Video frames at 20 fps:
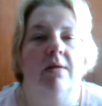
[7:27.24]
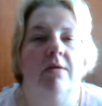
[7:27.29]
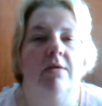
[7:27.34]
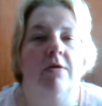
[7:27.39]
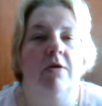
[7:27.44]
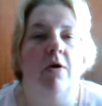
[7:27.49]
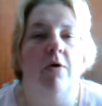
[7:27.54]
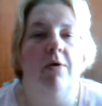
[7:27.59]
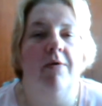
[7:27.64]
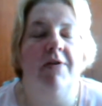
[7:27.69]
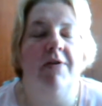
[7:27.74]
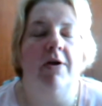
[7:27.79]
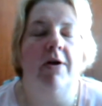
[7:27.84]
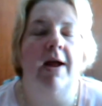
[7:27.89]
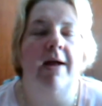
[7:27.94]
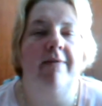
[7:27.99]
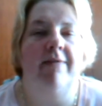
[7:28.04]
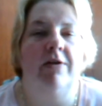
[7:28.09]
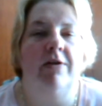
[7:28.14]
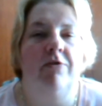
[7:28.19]
So if
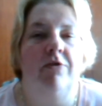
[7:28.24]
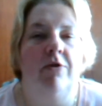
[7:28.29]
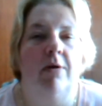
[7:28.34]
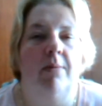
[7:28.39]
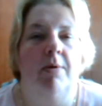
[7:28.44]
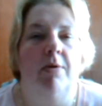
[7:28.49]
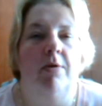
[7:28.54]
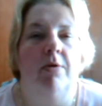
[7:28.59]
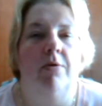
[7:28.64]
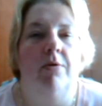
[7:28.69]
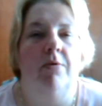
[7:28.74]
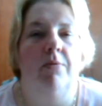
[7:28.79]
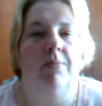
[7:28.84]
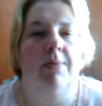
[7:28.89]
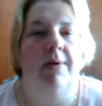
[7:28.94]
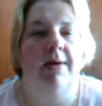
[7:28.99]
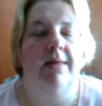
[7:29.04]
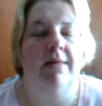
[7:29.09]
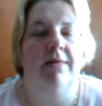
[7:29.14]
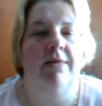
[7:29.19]
you're having trouble
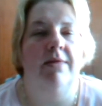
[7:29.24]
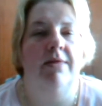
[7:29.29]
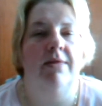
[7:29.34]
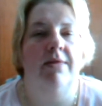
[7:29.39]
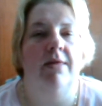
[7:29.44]
with